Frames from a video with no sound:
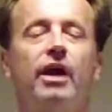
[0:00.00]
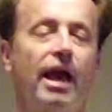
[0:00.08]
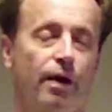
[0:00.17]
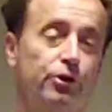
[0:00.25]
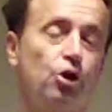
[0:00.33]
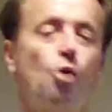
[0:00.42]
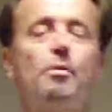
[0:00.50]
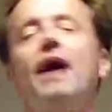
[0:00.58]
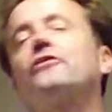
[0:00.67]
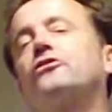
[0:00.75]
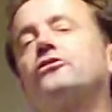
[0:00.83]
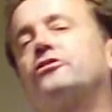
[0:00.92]
And when you go
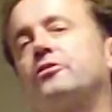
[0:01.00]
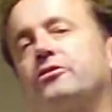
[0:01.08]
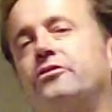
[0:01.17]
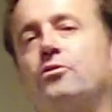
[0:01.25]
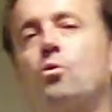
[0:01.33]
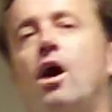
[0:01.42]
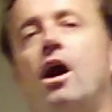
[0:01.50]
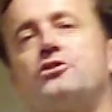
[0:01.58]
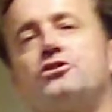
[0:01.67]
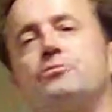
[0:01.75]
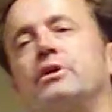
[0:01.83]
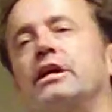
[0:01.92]
back to
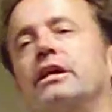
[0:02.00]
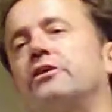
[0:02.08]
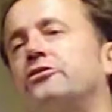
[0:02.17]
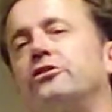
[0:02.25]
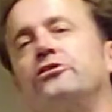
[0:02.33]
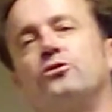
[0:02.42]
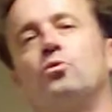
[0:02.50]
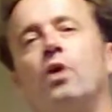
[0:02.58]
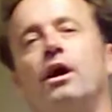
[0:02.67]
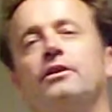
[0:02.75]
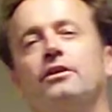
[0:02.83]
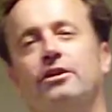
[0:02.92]
watch the beginning of season
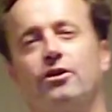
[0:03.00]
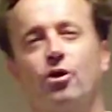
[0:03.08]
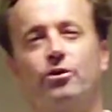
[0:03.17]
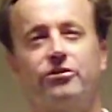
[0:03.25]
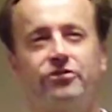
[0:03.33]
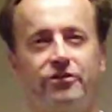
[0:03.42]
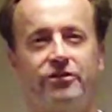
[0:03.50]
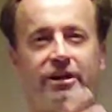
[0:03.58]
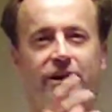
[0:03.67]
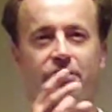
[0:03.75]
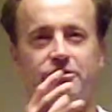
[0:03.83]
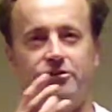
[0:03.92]
1, you notice that the
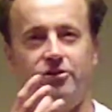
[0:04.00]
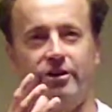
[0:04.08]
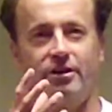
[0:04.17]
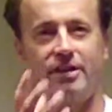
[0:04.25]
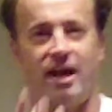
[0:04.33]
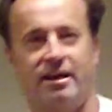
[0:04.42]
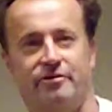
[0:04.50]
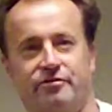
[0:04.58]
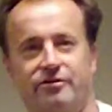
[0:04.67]
characters are all kind of